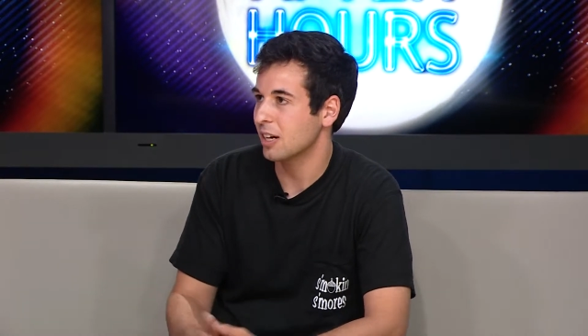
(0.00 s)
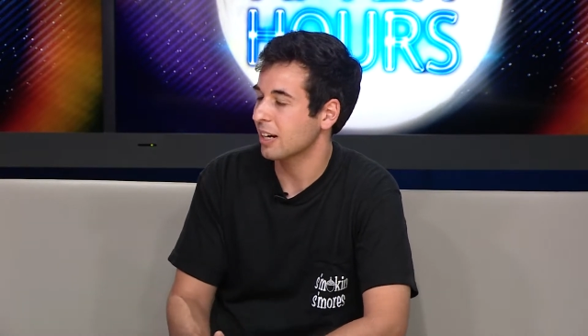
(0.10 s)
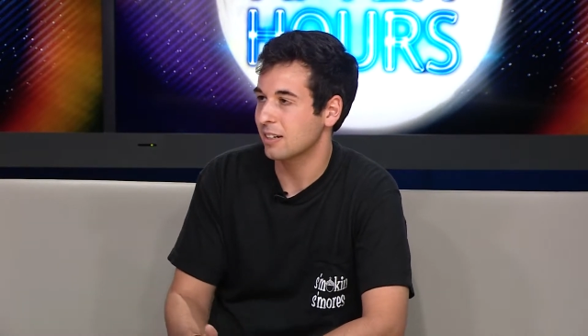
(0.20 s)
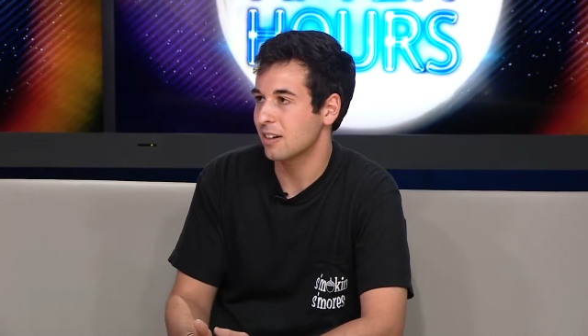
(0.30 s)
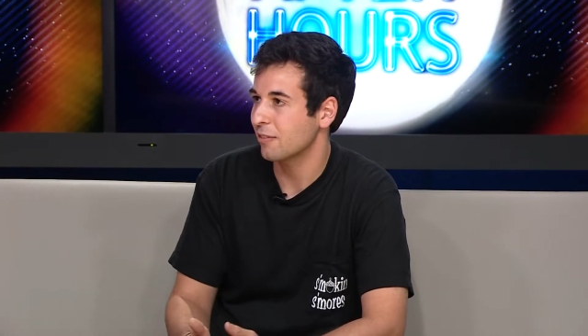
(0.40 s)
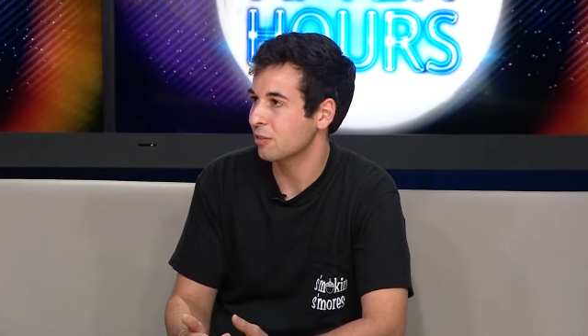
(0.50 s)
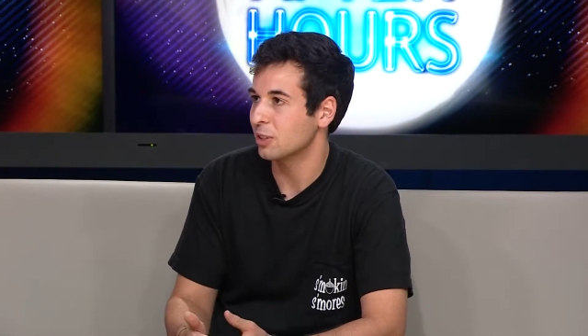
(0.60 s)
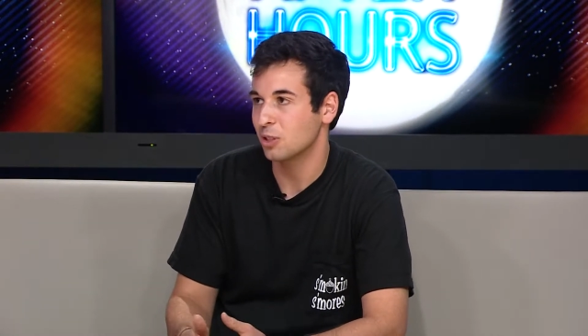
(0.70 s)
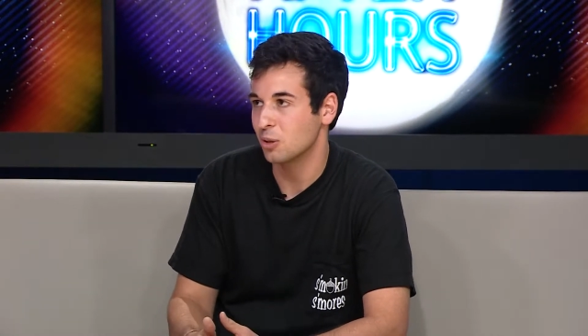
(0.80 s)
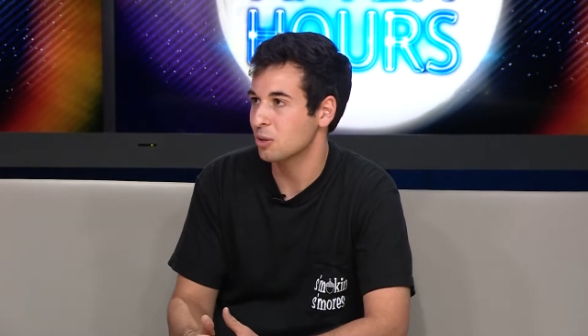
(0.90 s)
I can definitely
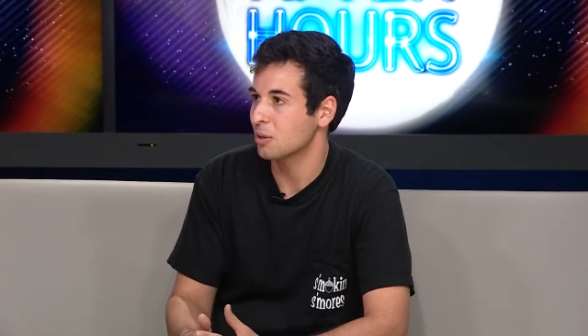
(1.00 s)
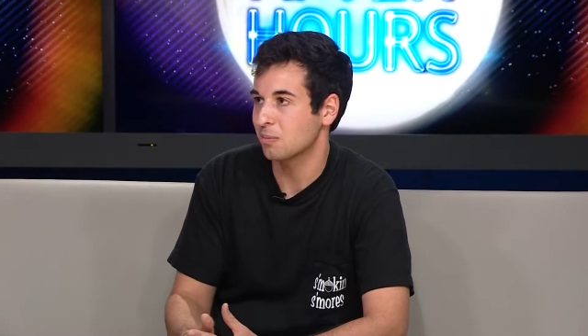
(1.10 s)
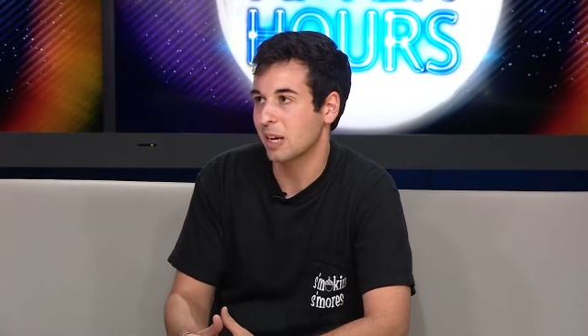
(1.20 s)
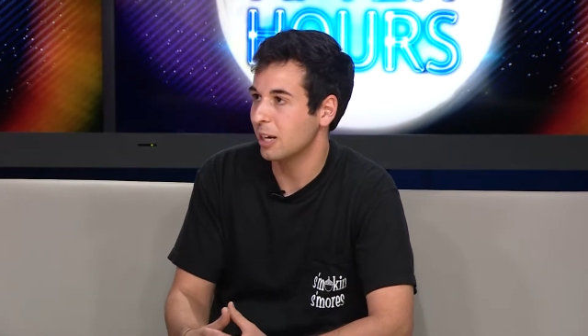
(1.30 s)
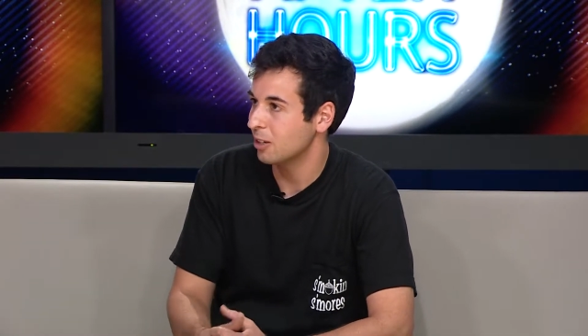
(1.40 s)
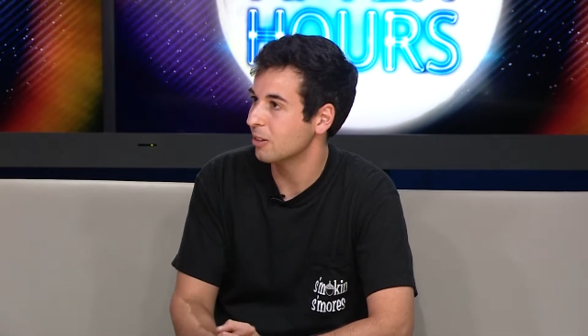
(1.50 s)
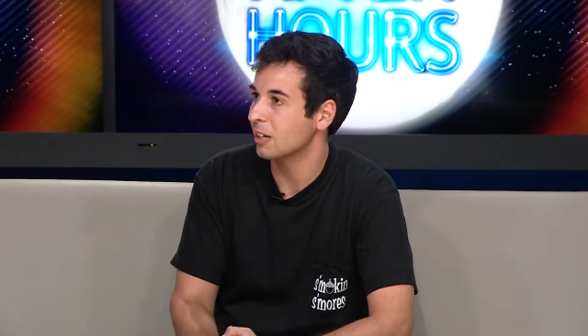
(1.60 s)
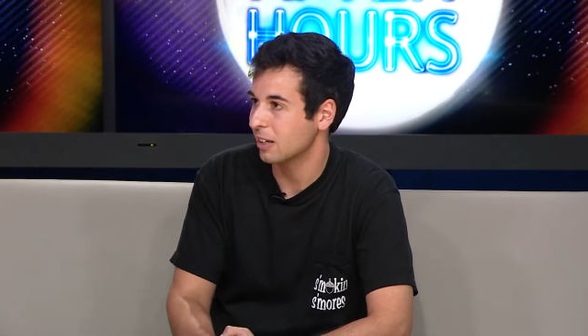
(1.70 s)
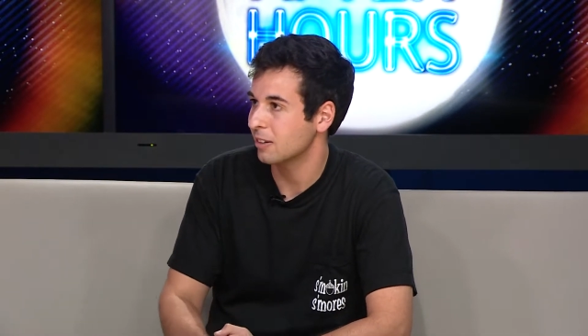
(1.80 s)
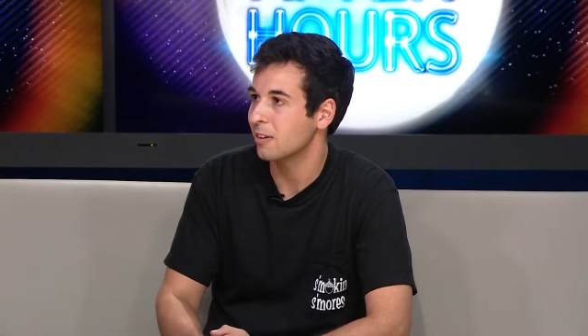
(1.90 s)
do some
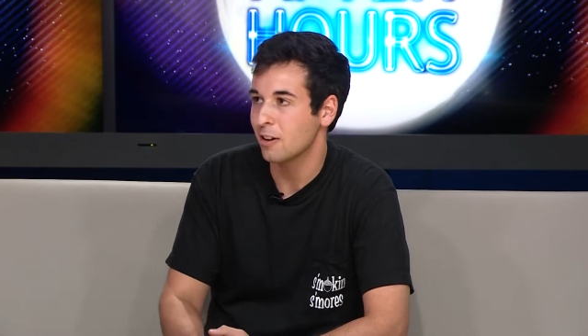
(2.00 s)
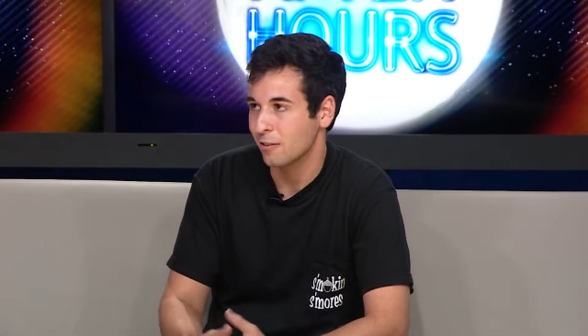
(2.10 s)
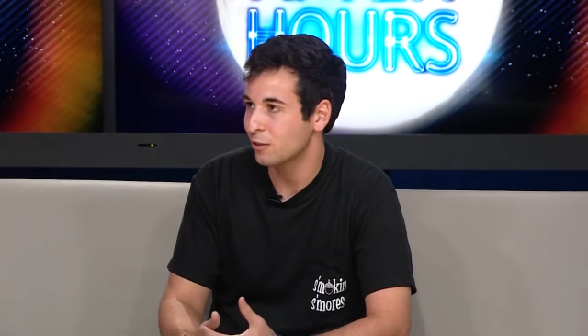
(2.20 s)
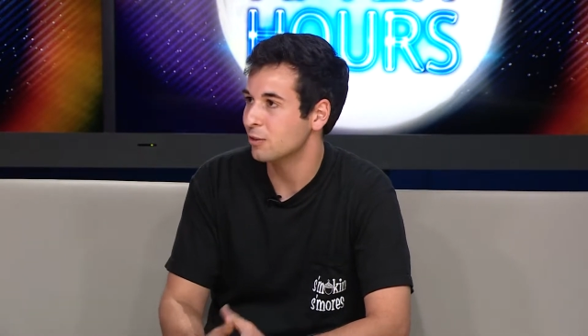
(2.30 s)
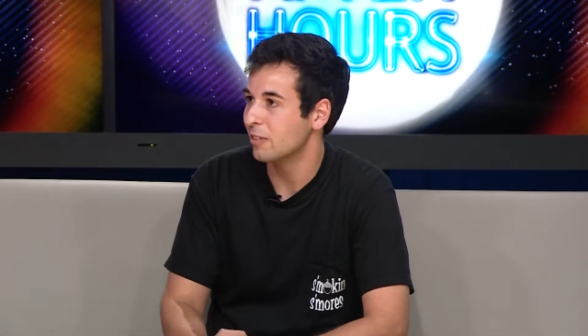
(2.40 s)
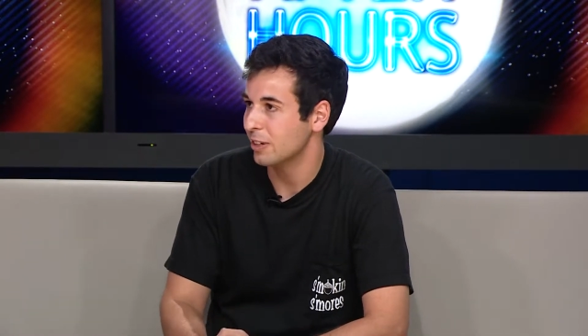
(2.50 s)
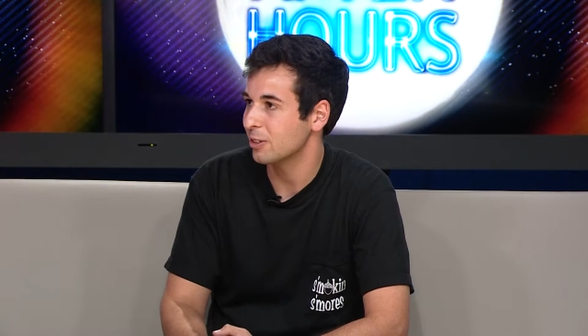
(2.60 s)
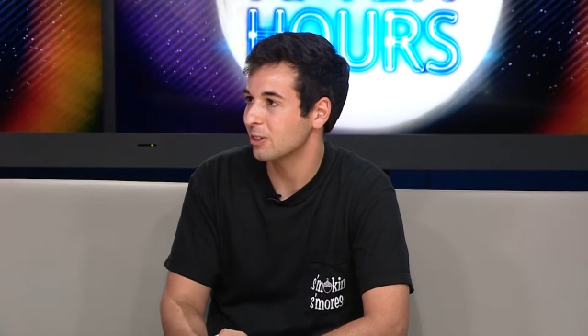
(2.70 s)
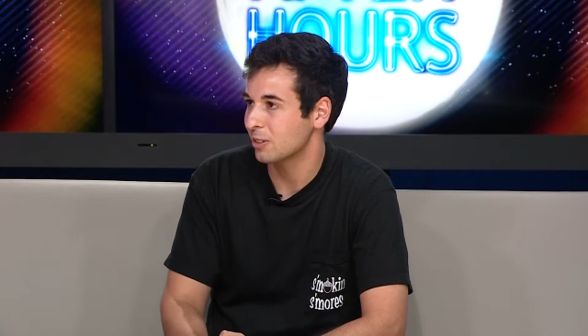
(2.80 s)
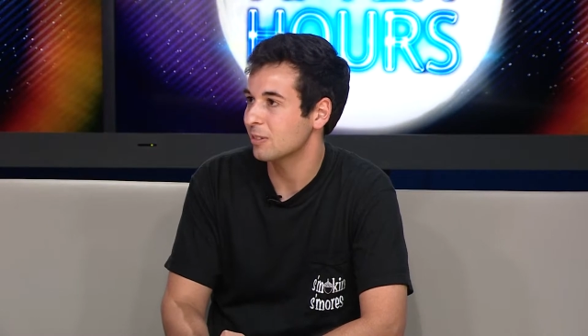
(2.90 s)
catering and food
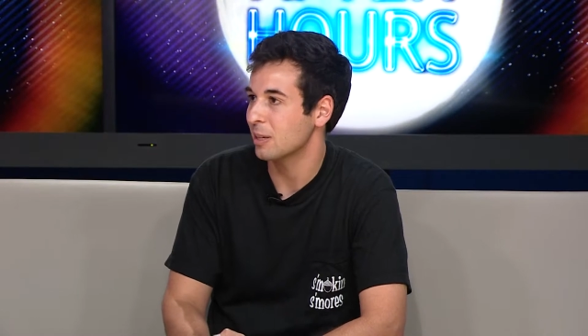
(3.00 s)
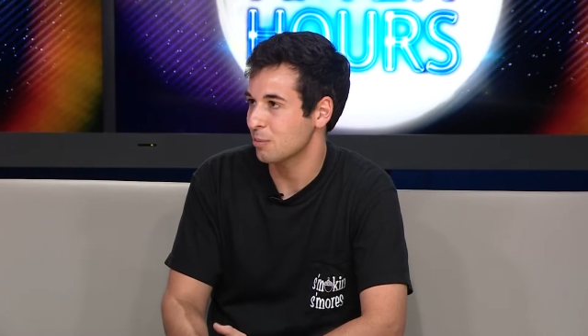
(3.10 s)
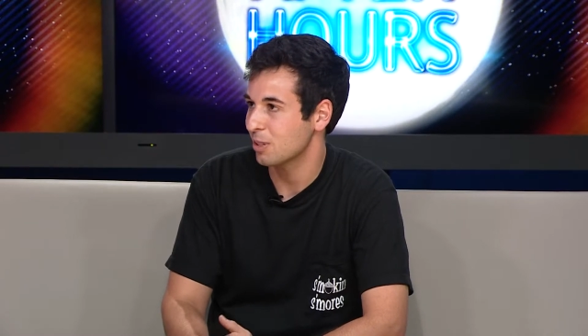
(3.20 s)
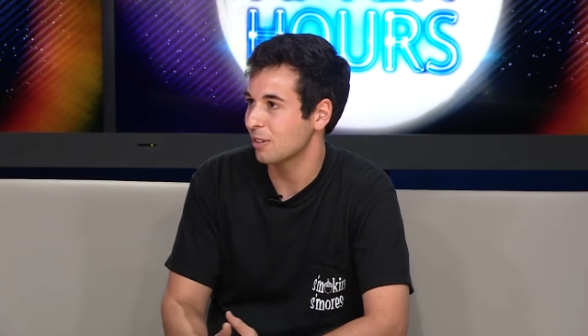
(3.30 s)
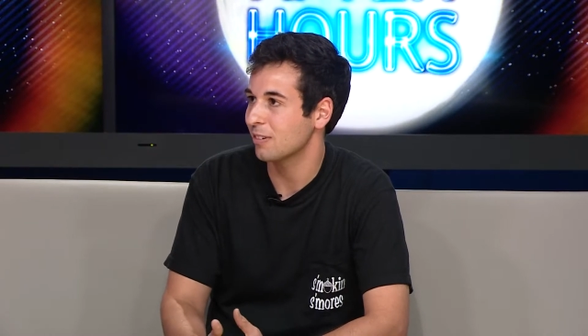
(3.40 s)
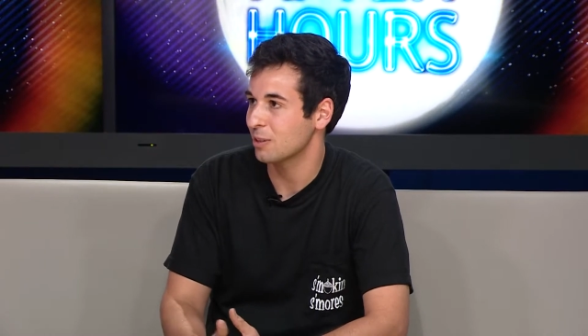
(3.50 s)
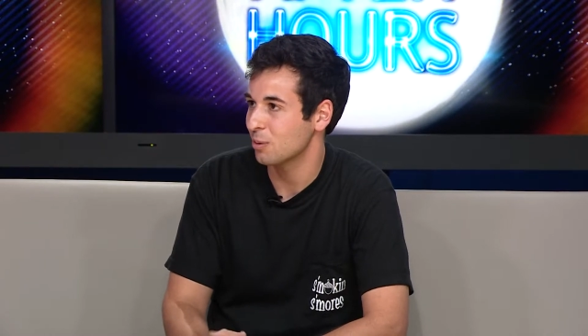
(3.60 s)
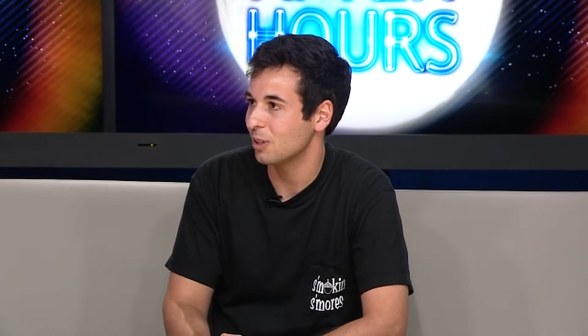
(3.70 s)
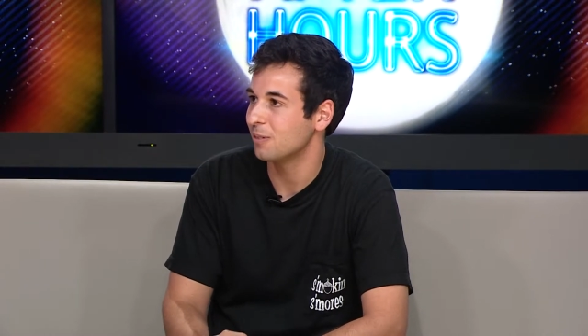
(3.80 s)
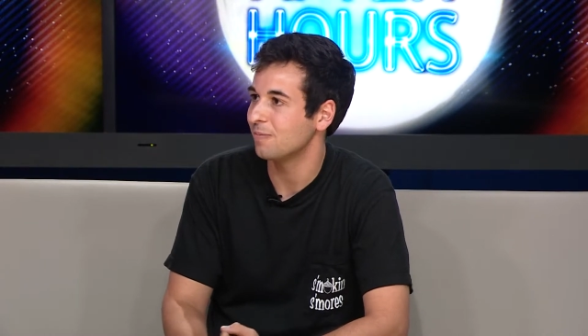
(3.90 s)
vendor type stuff as
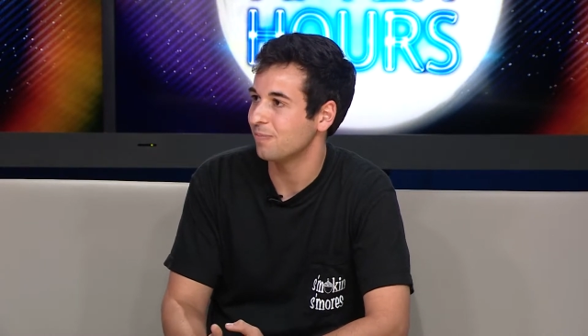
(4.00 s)
well.